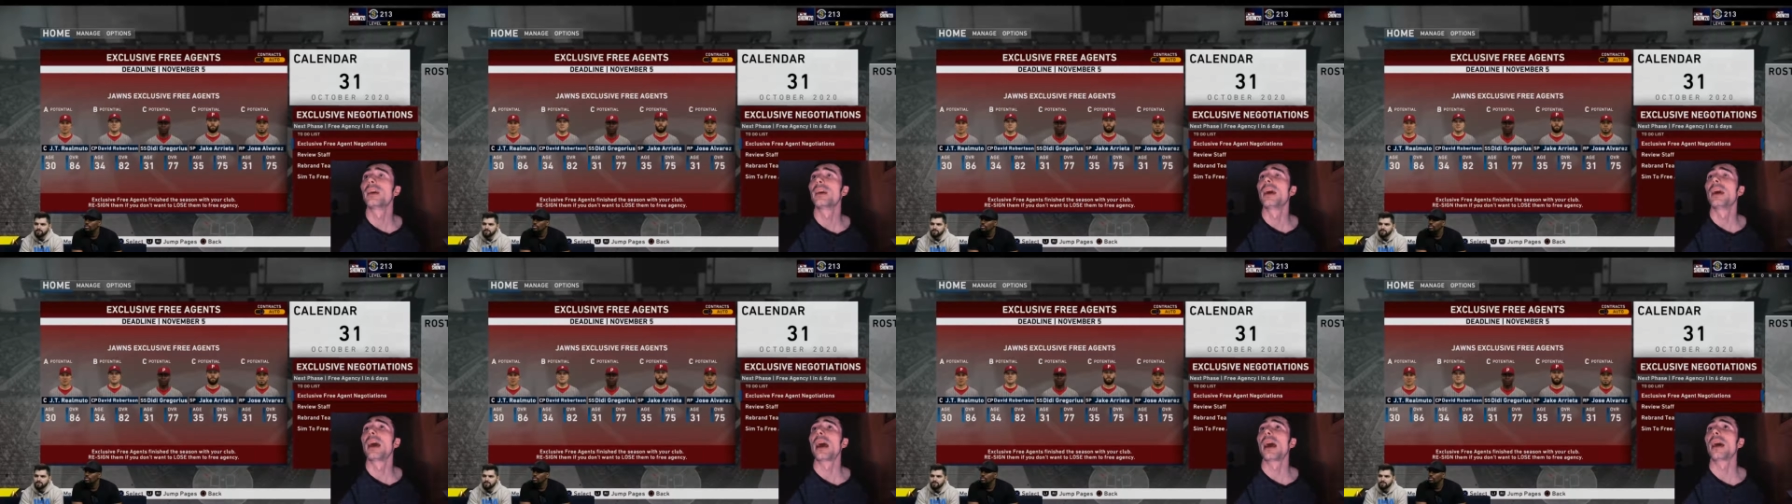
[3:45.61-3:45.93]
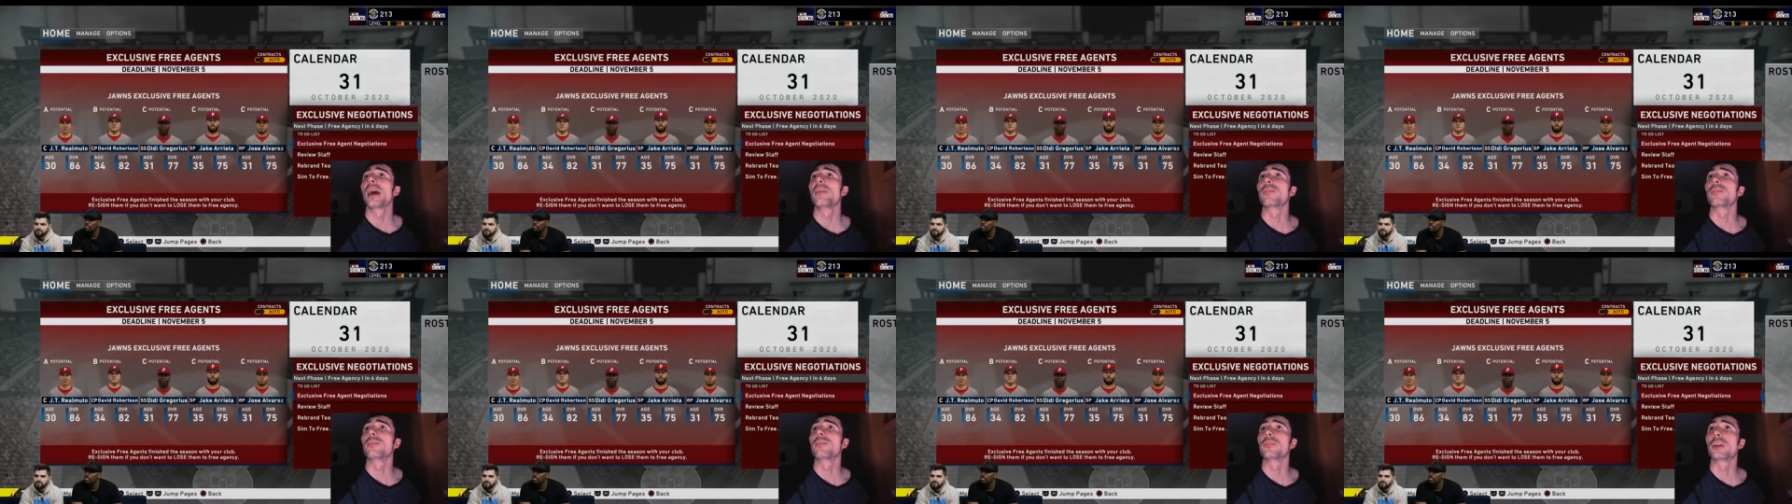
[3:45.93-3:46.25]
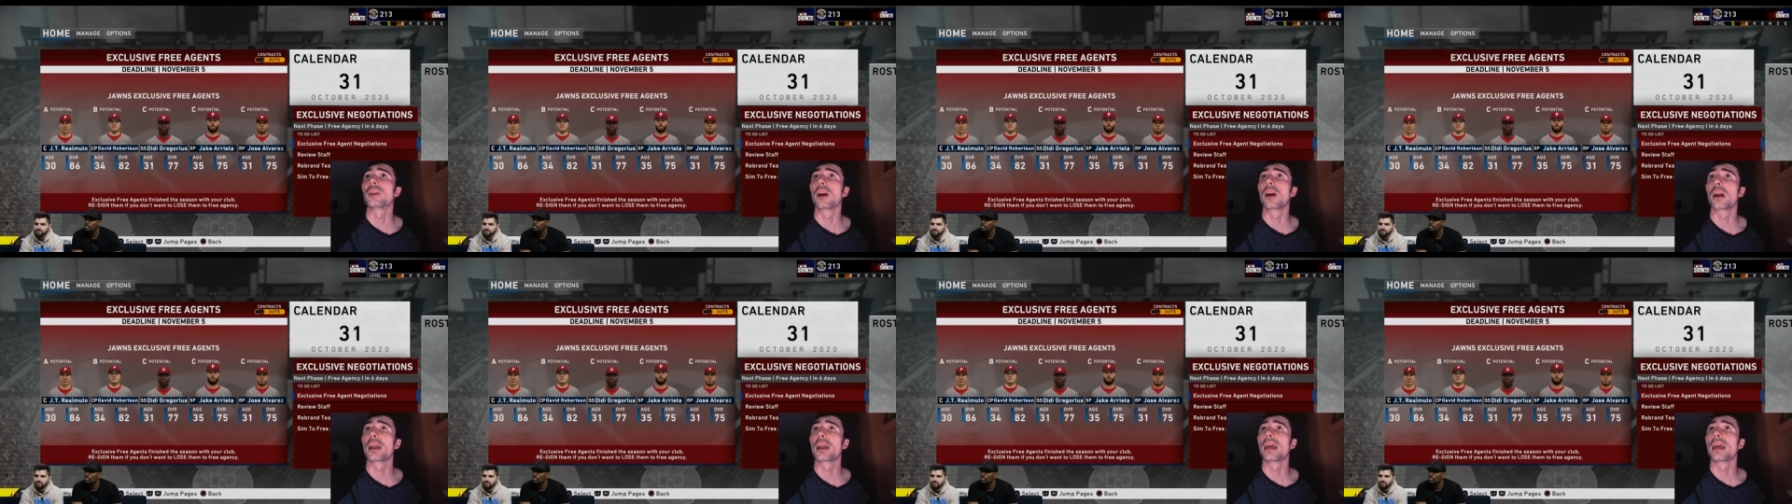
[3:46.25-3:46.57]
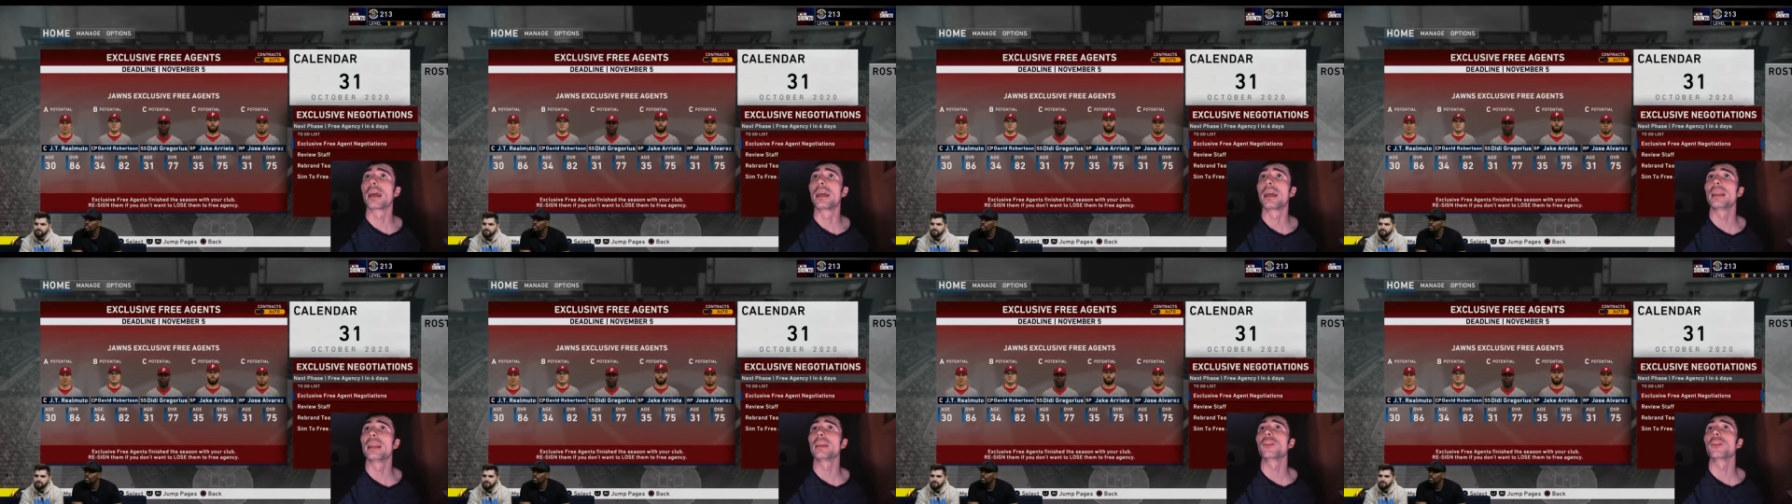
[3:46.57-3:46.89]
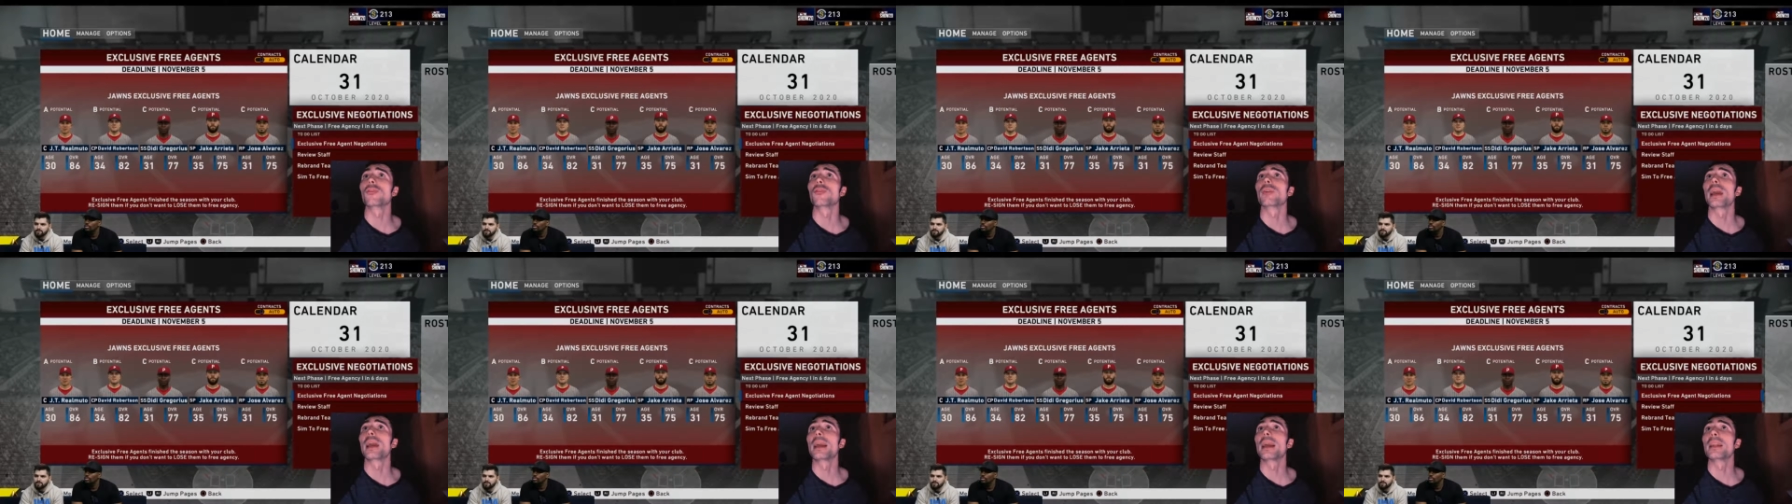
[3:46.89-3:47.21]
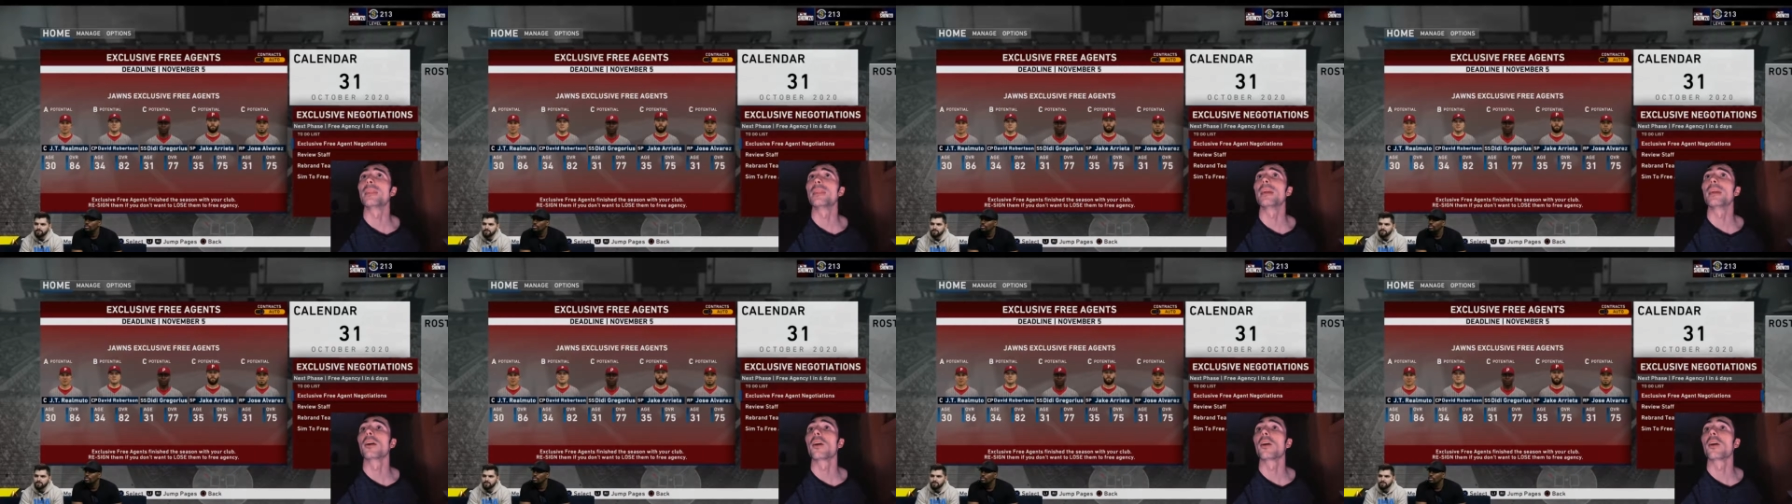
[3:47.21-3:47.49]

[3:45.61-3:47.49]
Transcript: have gone ahead and created their